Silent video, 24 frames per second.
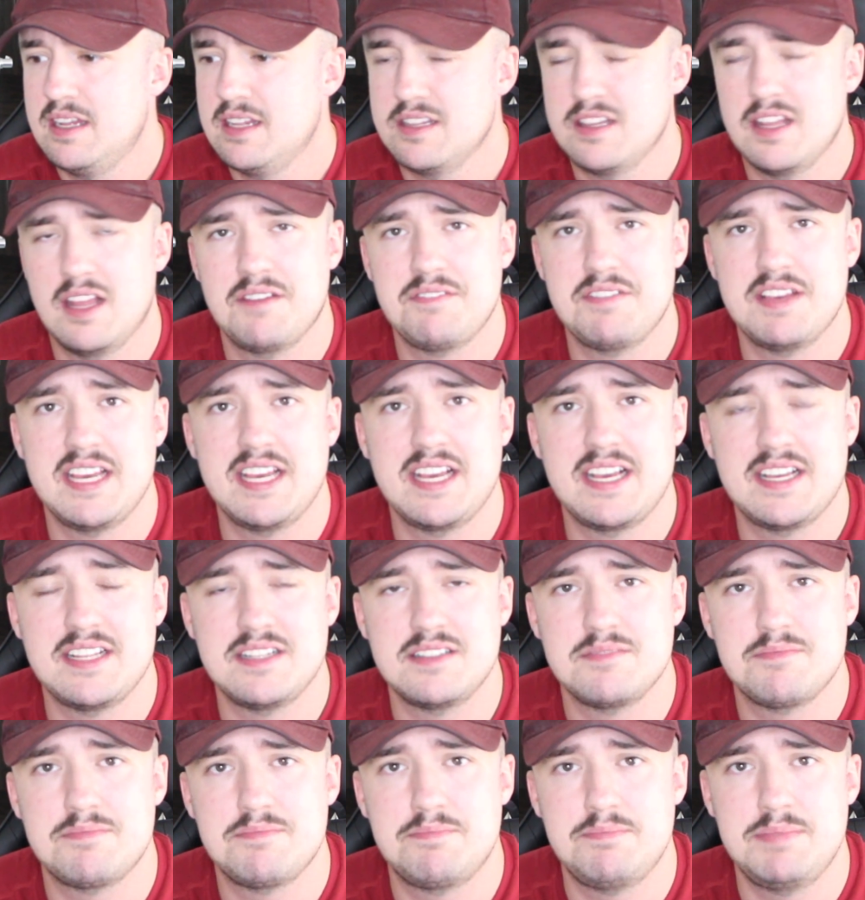loving
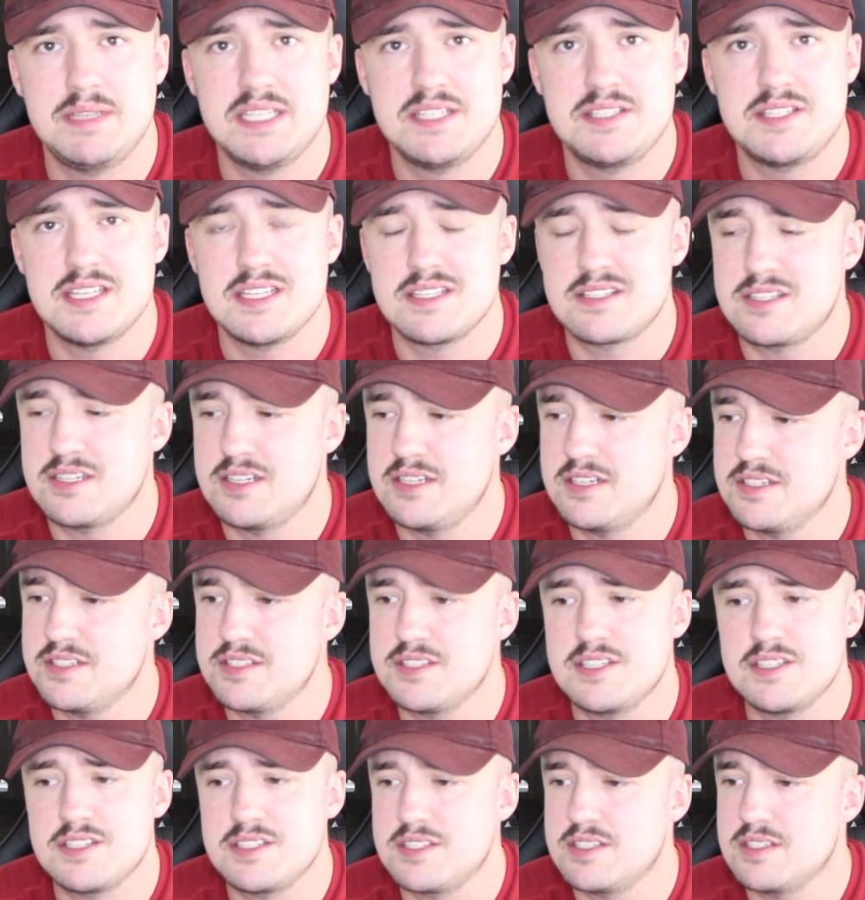and be sisters,
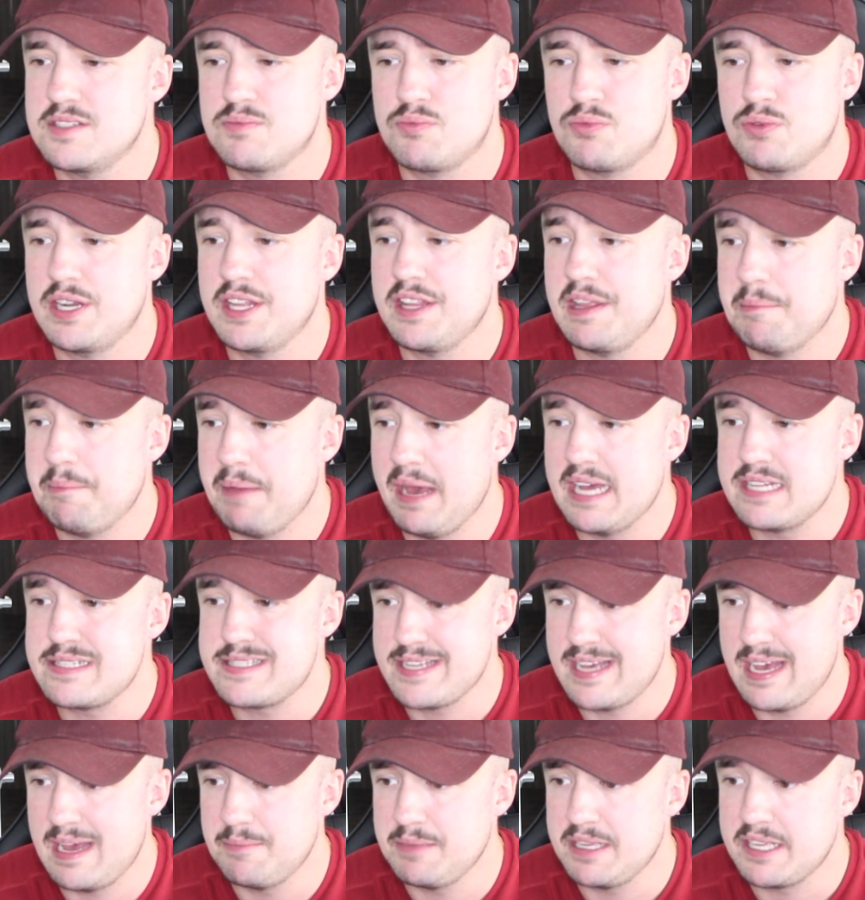this is really bad
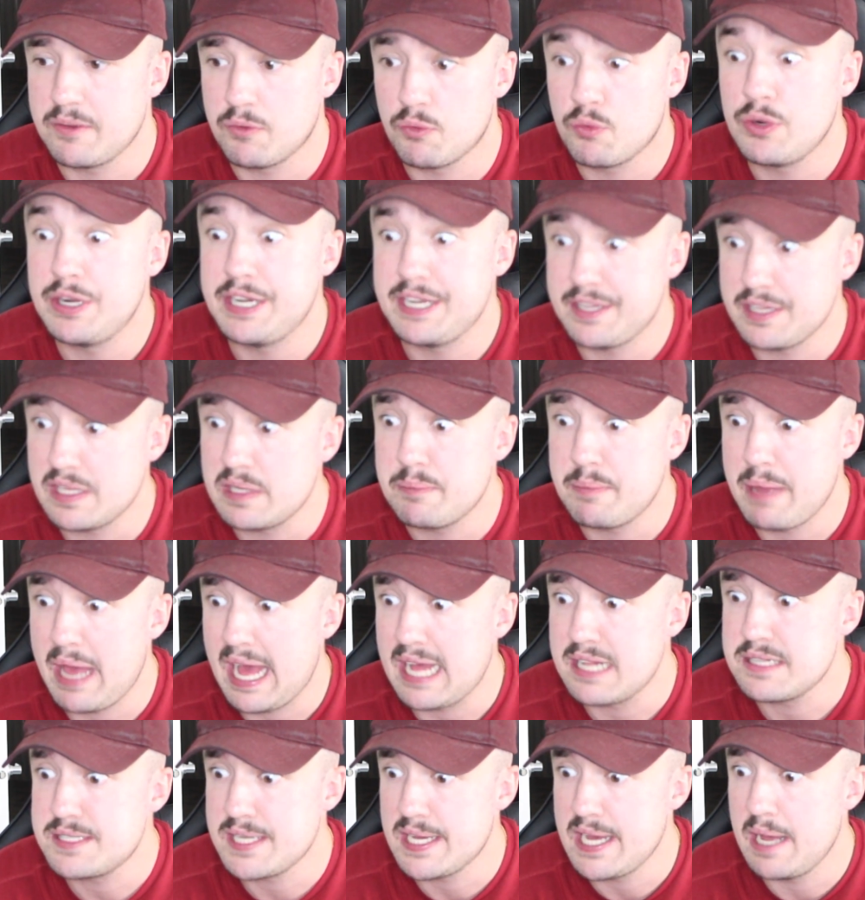timing. Really
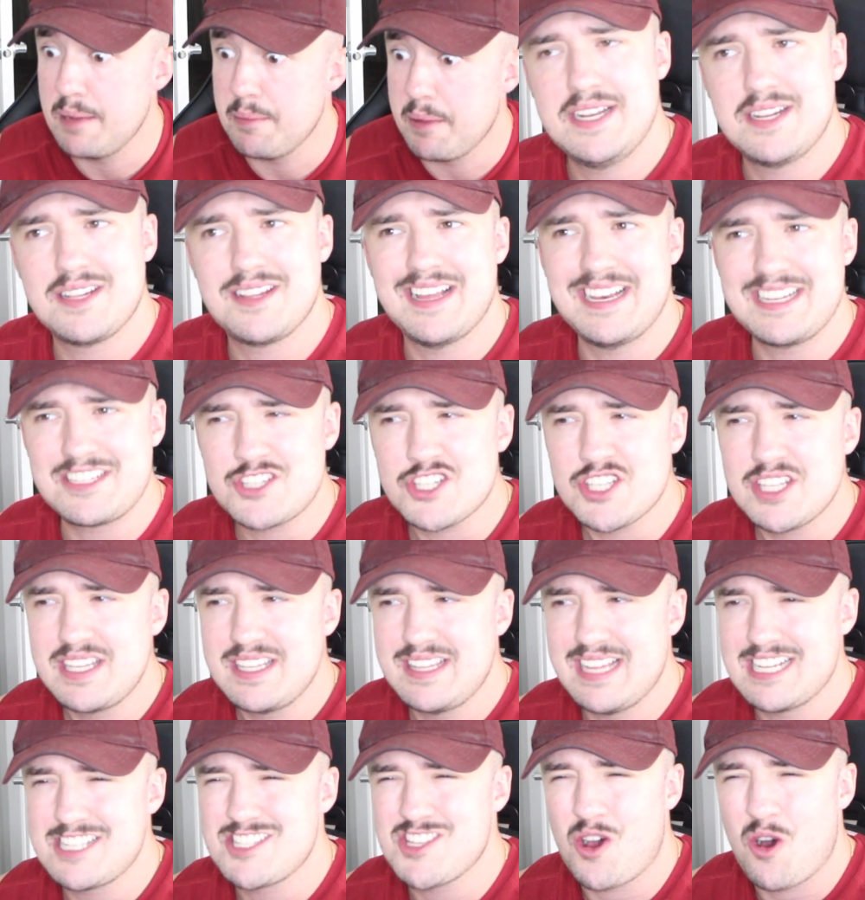bad timing. And allegedly,
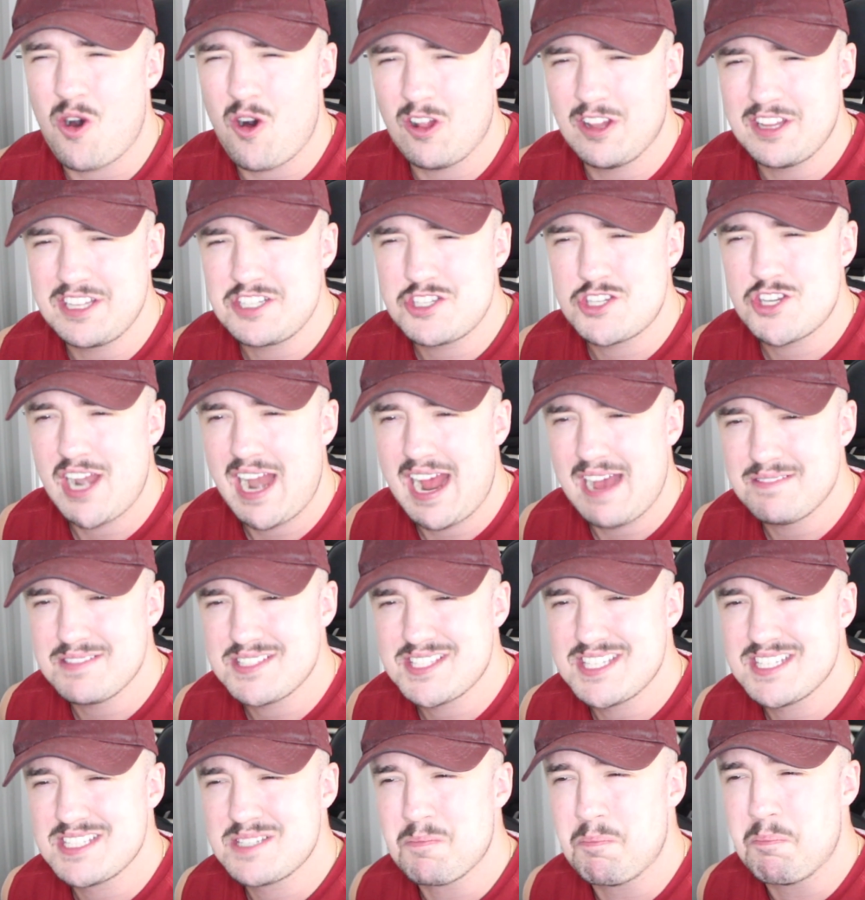that's all in
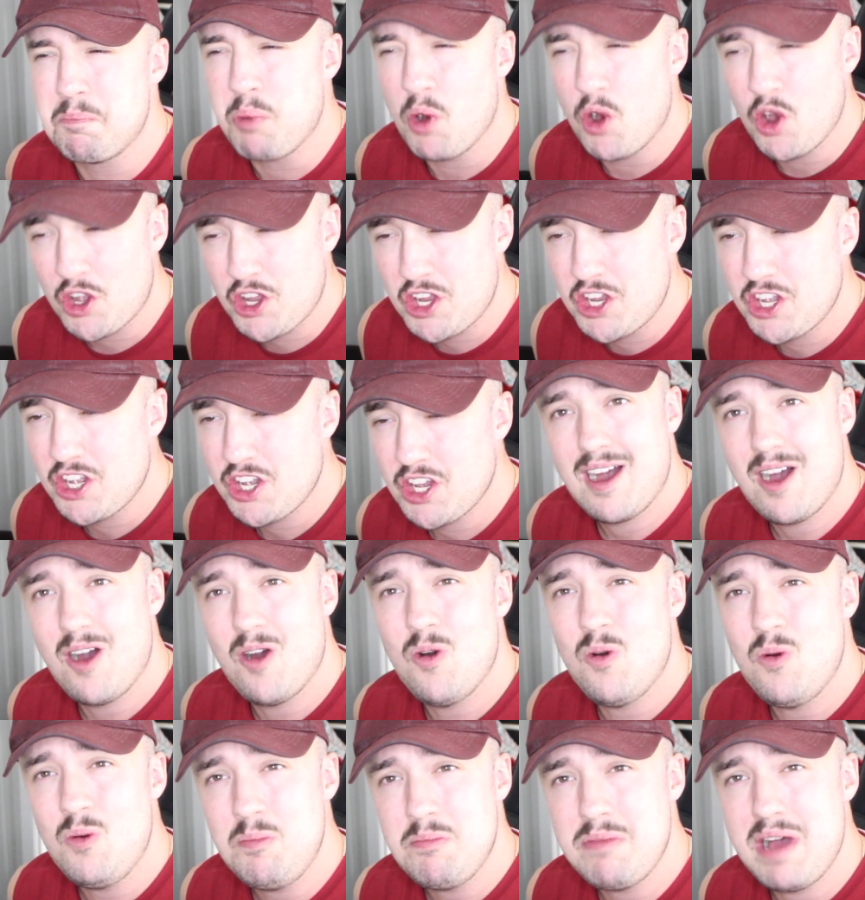Travis's book.
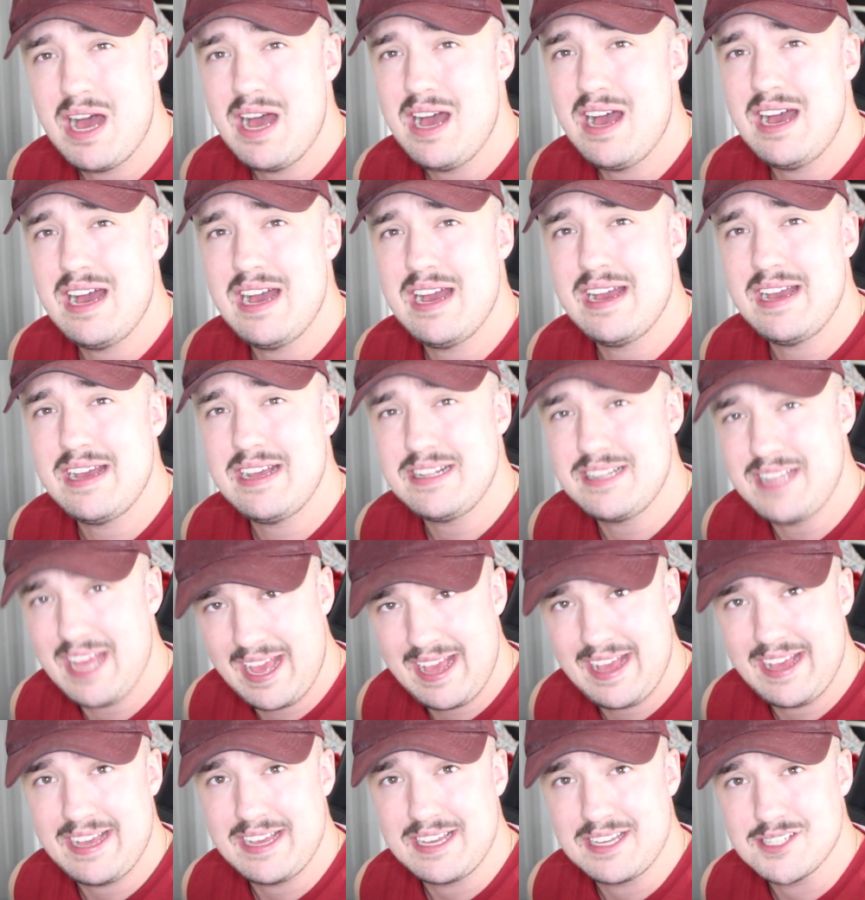Oh my
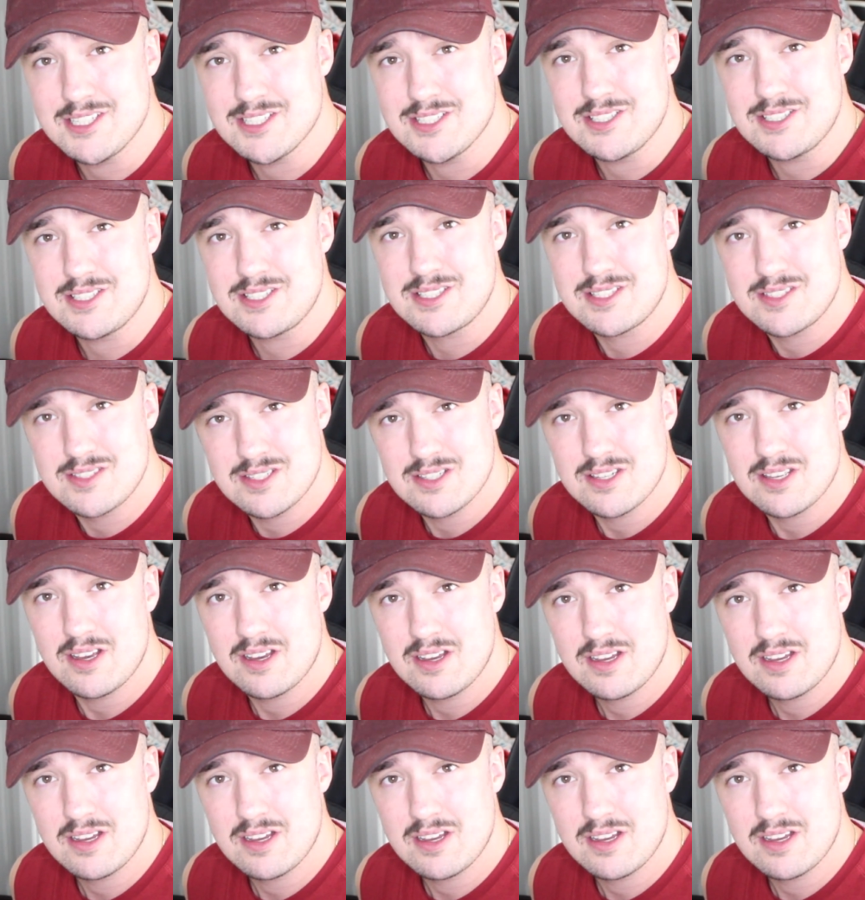days.